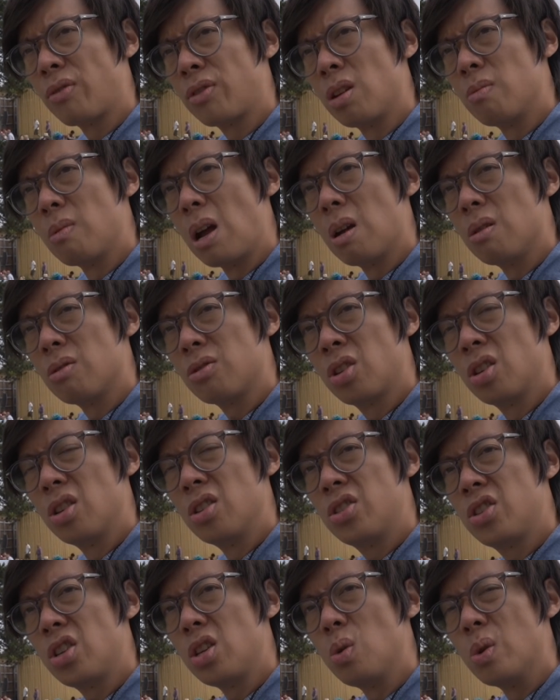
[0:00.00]
I've come out to
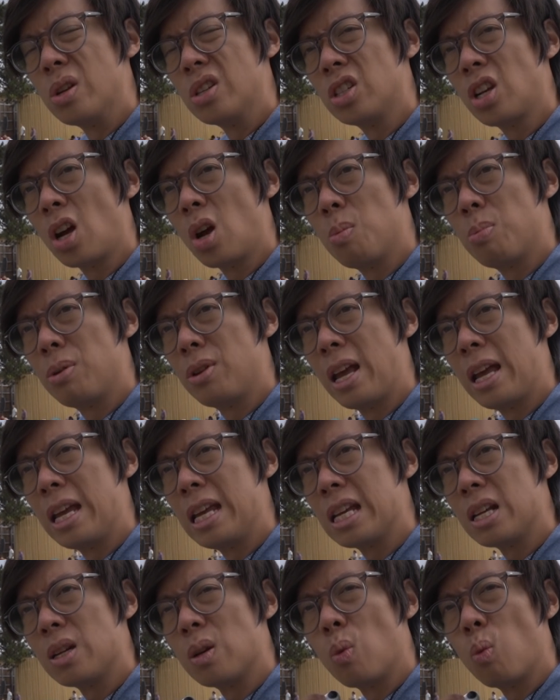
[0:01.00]
the zoo in
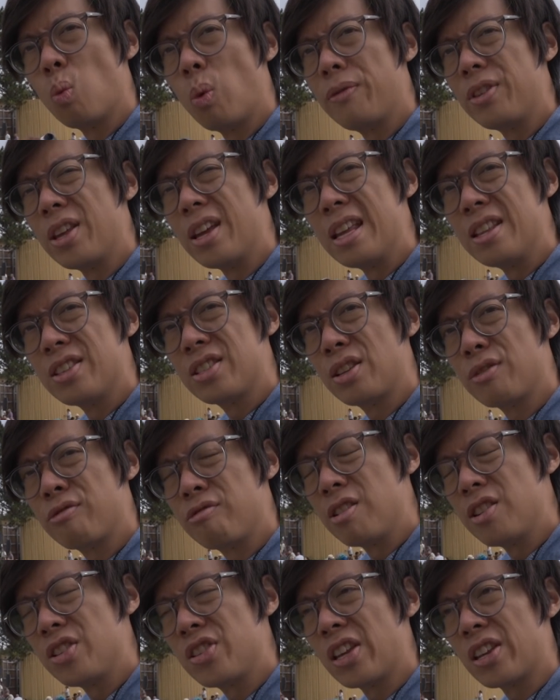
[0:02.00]
Copenhagen with the Insta
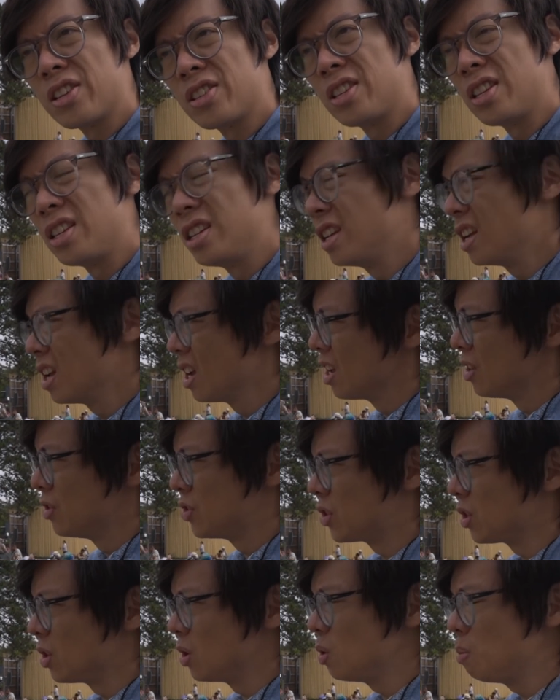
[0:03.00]
360.
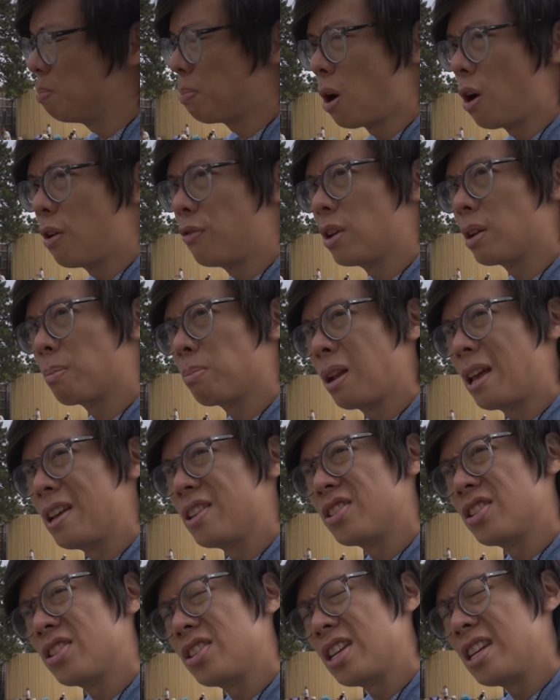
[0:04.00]
Zoo, perfect
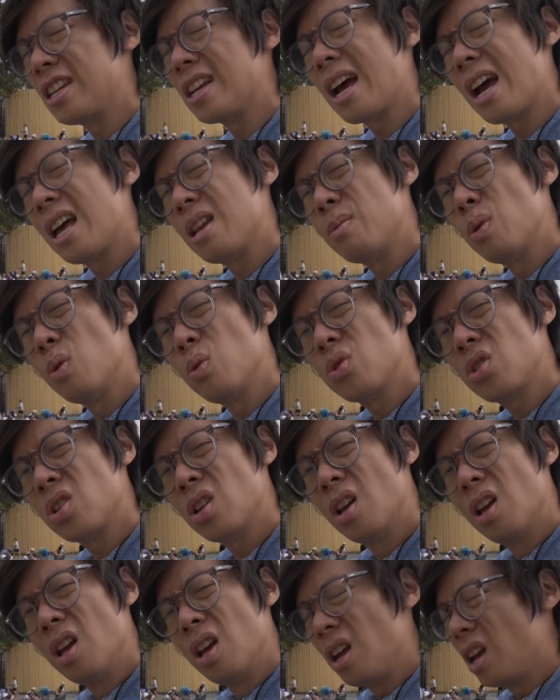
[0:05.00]
place to see animals
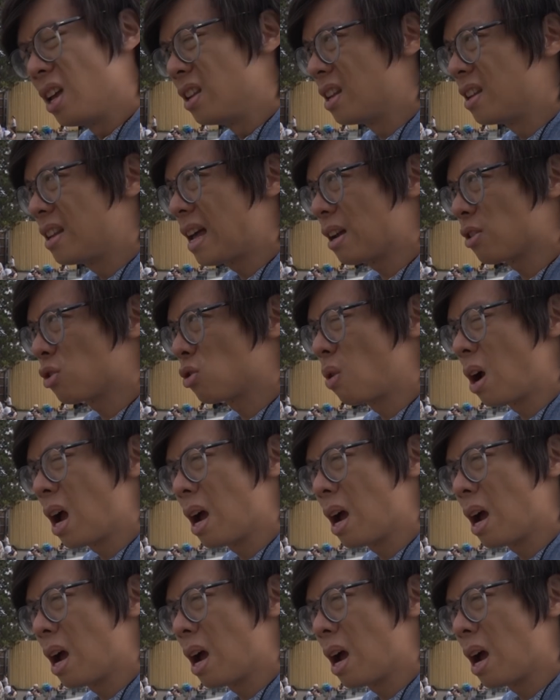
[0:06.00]
in a natural